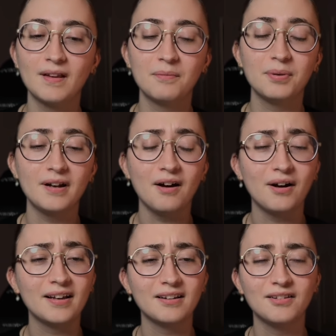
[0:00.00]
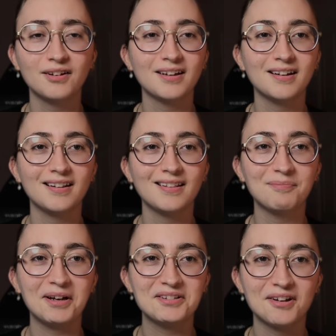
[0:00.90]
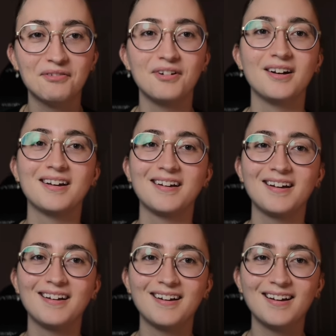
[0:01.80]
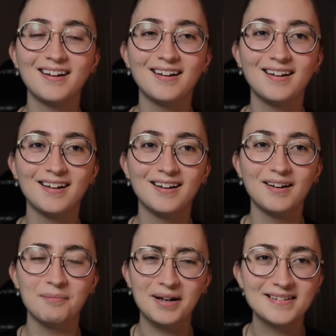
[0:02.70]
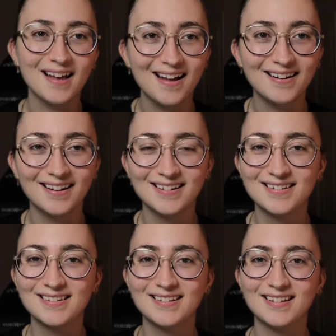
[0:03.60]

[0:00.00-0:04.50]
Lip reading: But now I can look at my suffering, my sadness,